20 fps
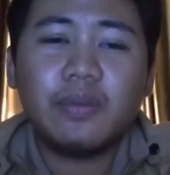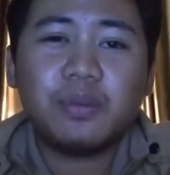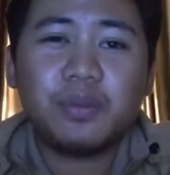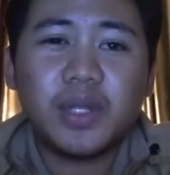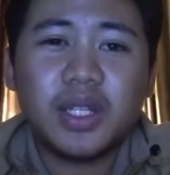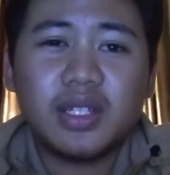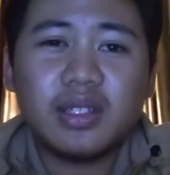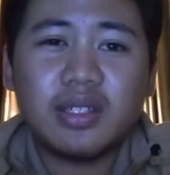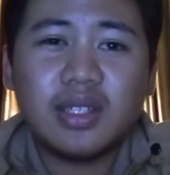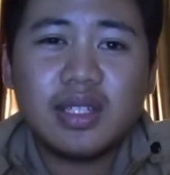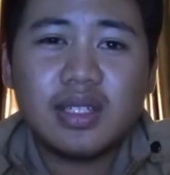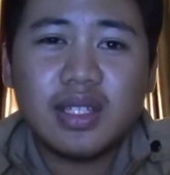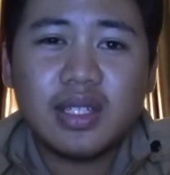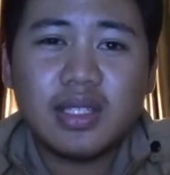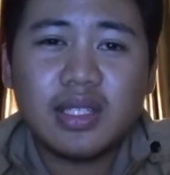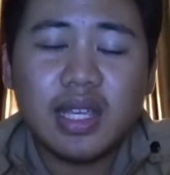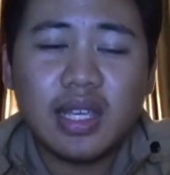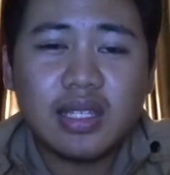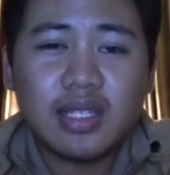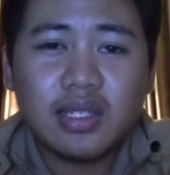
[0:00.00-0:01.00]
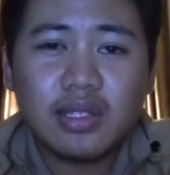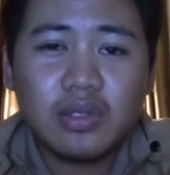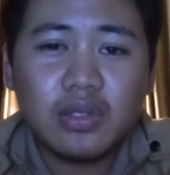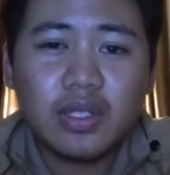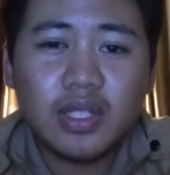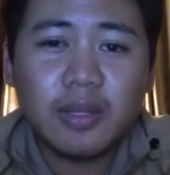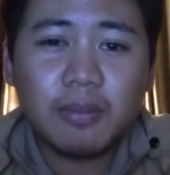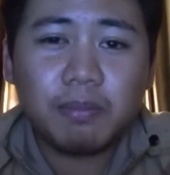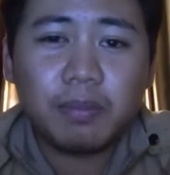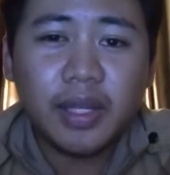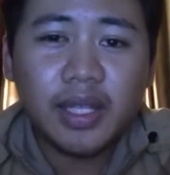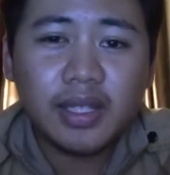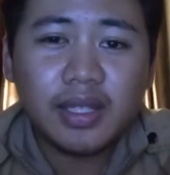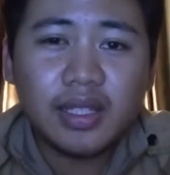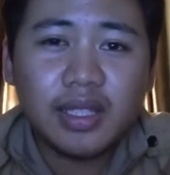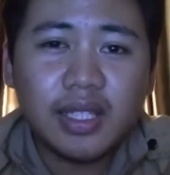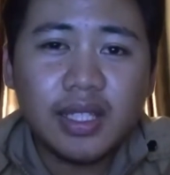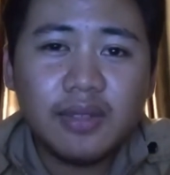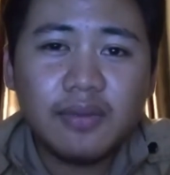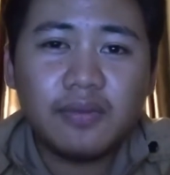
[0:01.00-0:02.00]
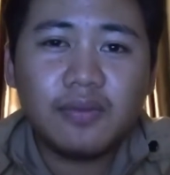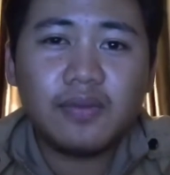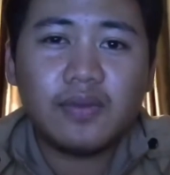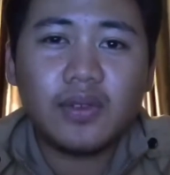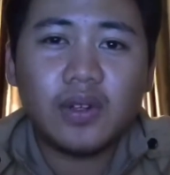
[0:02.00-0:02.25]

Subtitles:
But this is exclude the paid leave